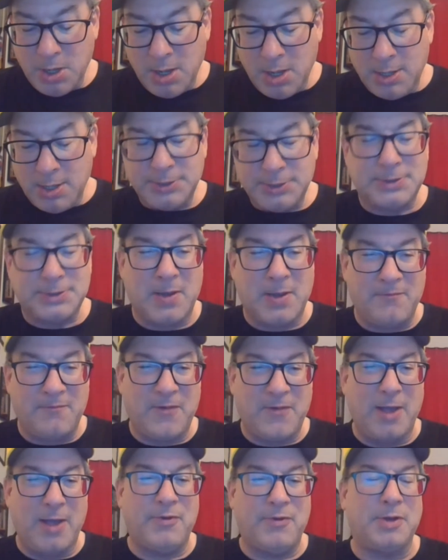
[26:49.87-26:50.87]
sub
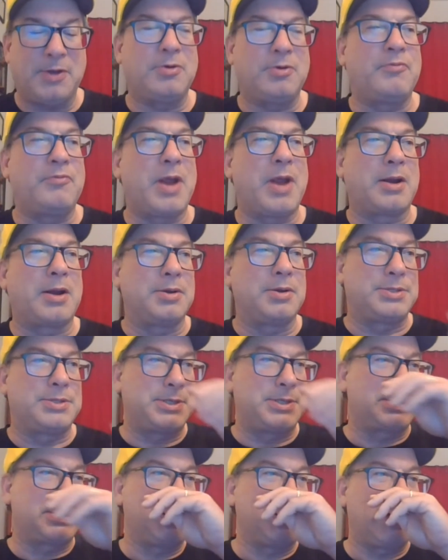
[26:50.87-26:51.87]
500 record,
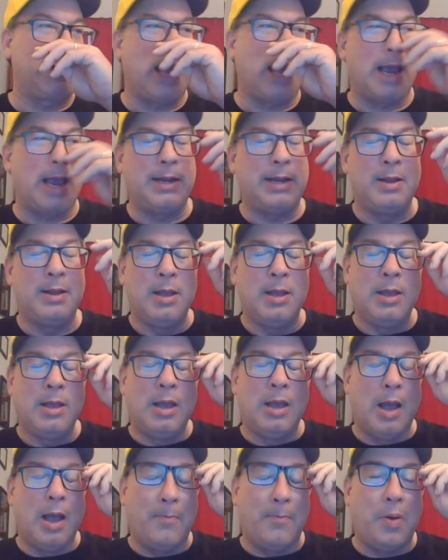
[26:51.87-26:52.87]
6-9.
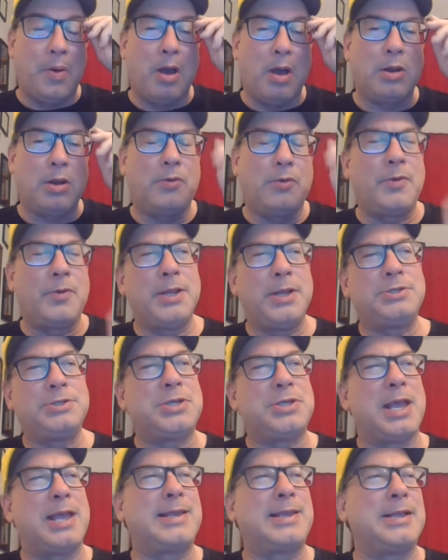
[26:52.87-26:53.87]
Apollo
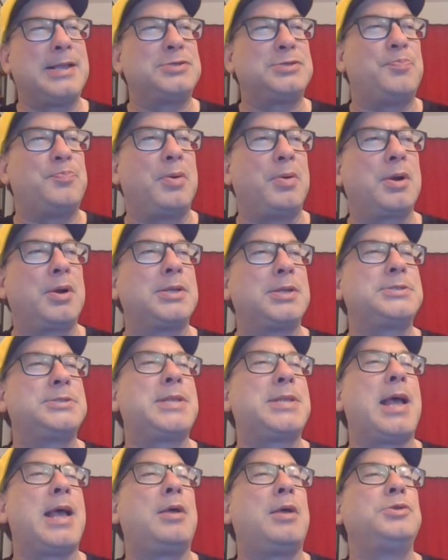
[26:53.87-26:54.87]
Ridge against
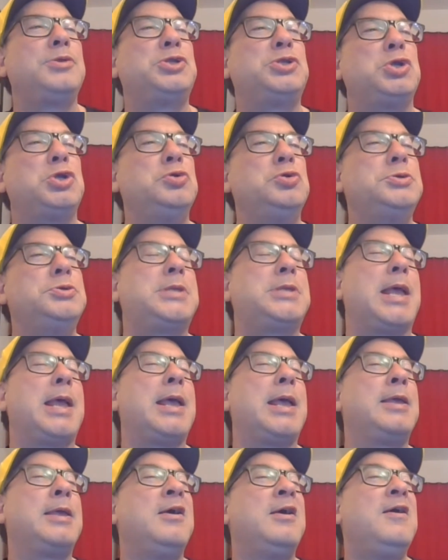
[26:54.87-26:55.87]
Burgettstown
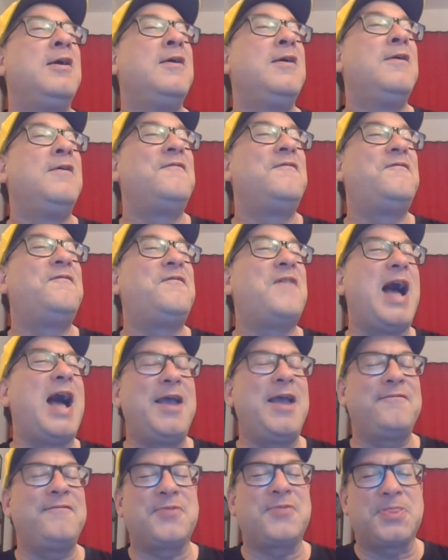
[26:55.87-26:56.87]
Tuesday,
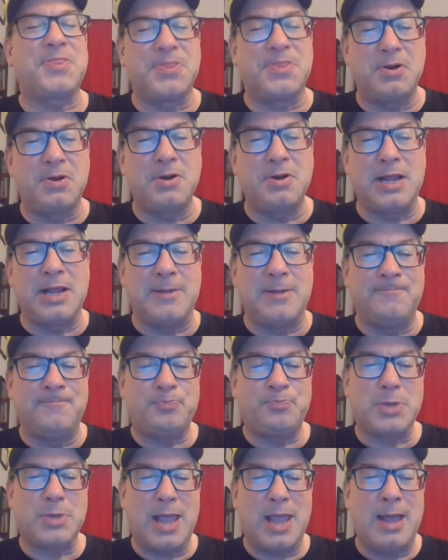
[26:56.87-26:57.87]
5:30
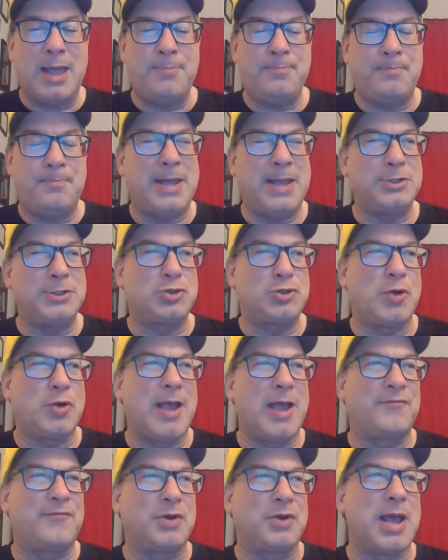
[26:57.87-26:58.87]
at Penn
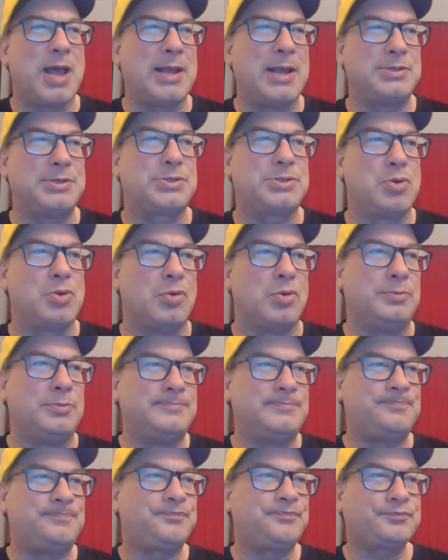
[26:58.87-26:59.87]
Trafford High School.
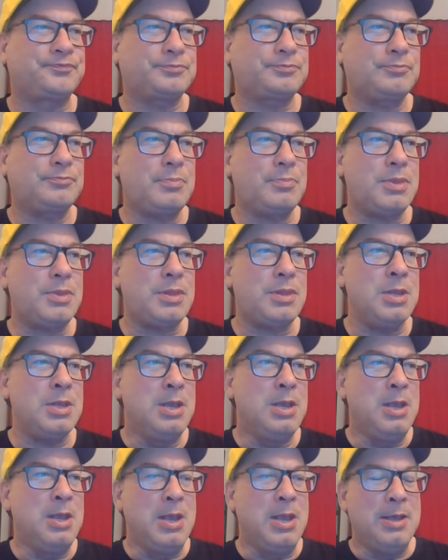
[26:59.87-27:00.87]

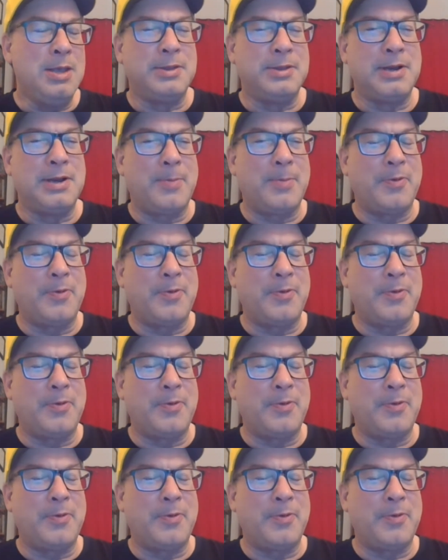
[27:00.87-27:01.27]
The number